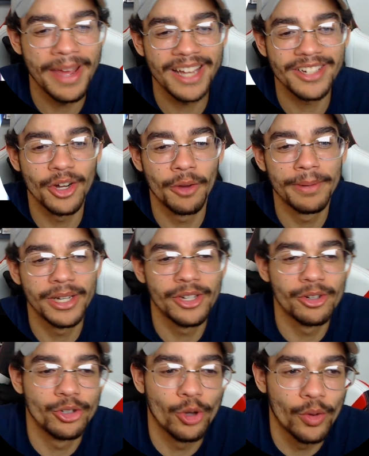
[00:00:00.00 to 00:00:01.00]
Imagine opening
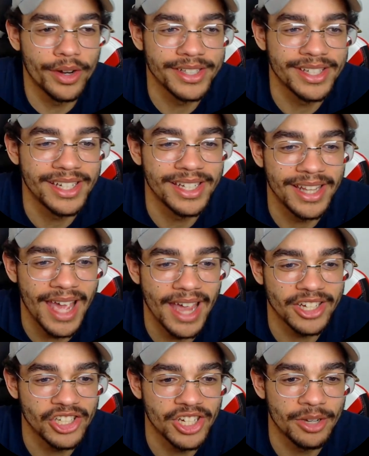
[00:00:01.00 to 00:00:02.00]
your door and seeing
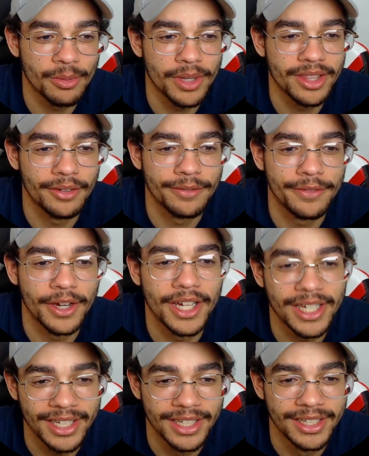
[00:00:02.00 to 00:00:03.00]
that shit. What the
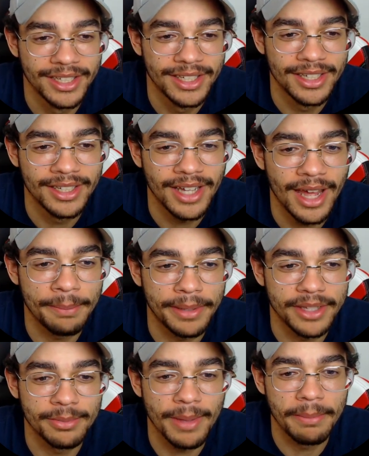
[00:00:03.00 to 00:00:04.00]
fuck? I'd
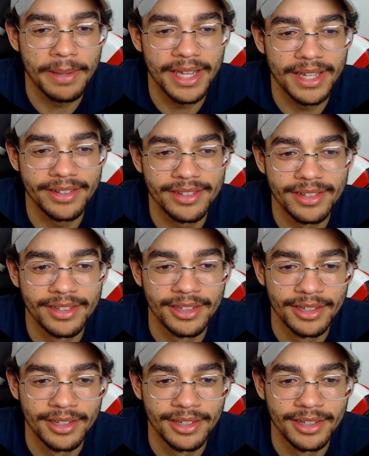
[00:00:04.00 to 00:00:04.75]
piss my pants.